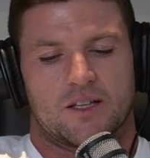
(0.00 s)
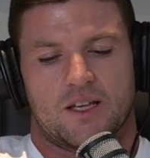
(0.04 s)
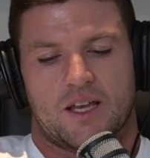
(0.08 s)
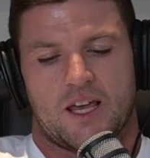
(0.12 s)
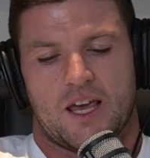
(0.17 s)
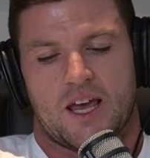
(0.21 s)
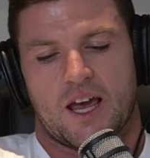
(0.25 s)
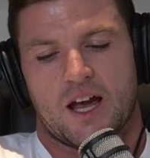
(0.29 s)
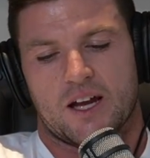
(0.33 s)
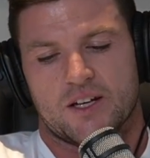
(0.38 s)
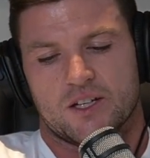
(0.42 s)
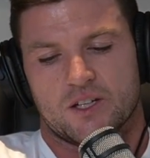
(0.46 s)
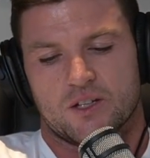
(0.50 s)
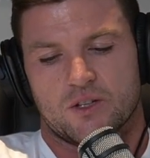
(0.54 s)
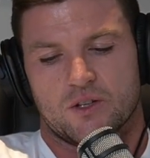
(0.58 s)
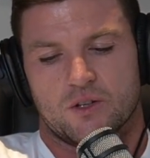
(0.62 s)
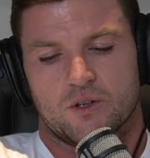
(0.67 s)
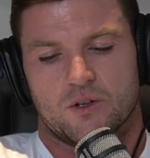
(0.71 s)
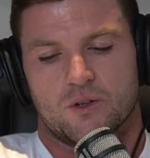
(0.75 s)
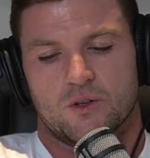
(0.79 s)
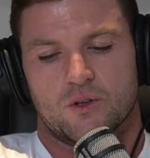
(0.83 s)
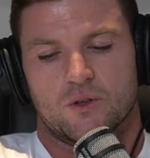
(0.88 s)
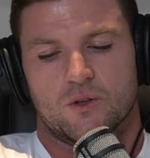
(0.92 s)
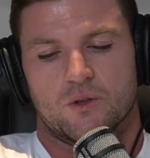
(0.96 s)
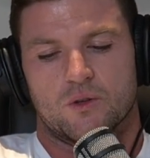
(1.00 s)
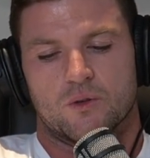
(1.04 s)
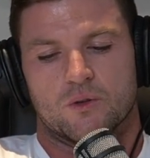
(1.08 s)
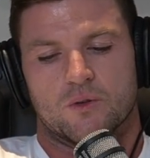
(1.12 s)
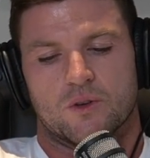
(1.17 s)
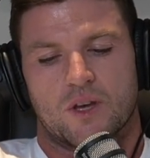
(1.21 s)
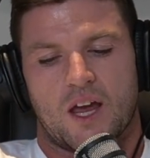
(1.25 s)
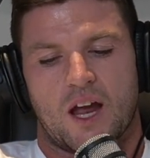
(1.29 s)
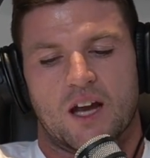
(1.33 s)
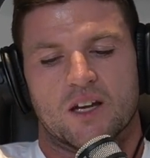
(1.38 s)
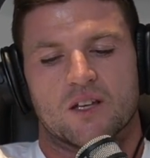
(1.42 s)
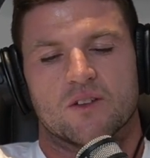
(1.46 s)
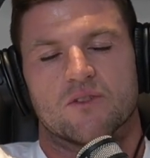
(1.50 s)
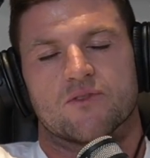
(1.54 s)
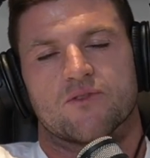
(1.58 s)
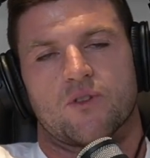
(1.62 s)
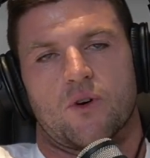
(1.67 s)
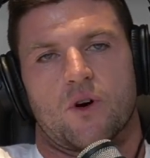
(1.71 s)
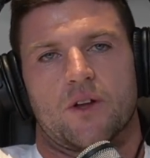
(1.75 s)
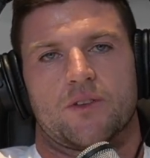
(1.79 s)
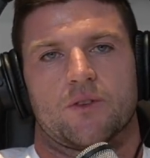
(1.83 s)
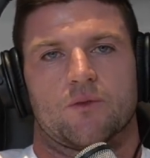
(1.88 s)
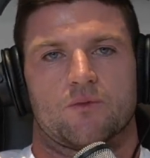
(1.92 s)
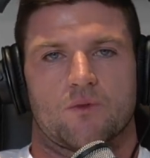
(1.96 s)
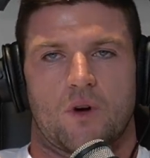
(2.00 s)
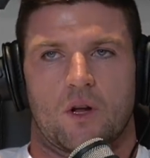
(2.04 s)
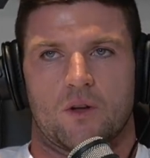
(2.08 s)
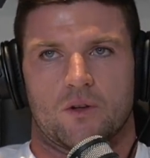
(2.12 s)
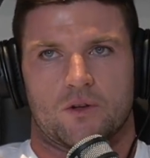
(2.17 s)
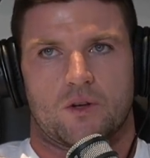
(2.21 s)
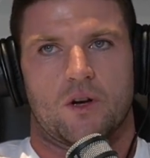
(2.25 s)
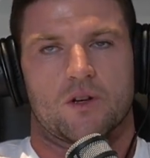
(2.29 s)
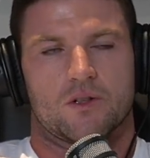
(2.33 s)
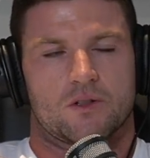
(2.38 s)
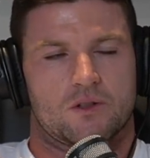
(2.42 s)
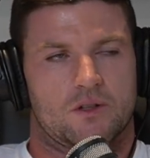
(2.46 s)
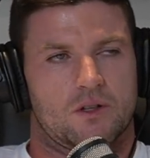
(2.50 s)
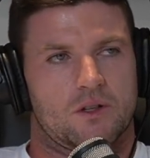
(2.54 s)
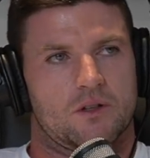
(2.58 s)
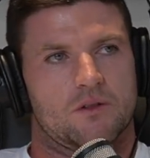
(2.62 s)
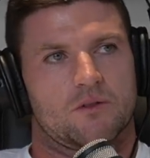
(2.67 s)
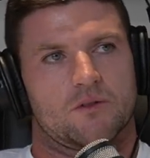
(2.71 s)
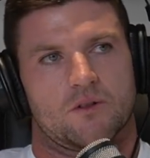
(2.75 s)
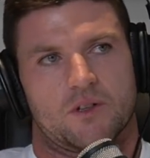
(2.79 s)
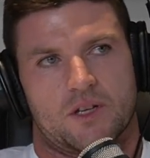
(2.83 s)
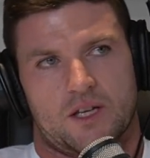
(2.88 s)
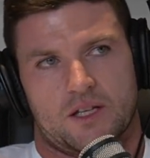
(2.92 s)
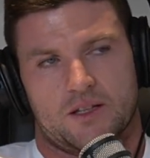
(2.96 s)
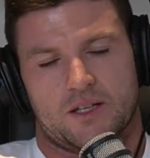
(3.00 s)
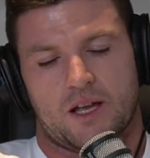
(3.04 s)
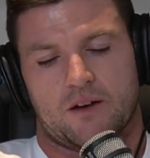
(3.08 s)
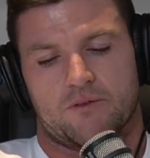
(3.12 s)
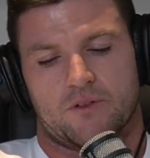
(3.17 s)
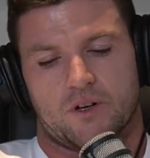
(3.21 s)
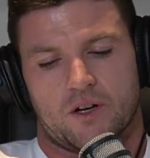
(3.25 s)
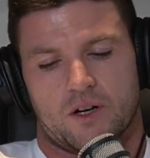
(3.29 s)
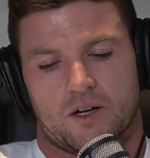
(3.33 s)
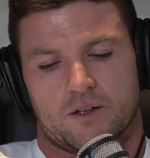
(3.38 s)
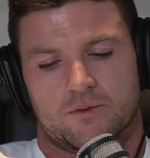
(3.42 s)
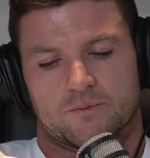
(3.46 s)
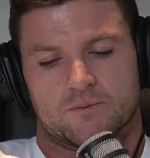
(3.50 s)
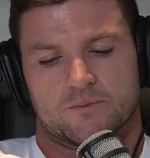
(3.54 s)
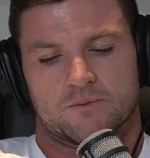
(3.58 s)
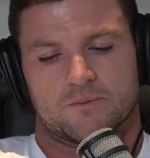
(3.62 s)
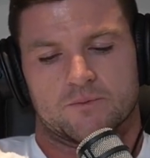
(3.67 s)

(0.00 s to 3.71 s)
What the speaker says: How do you find the roller coaster in that regard?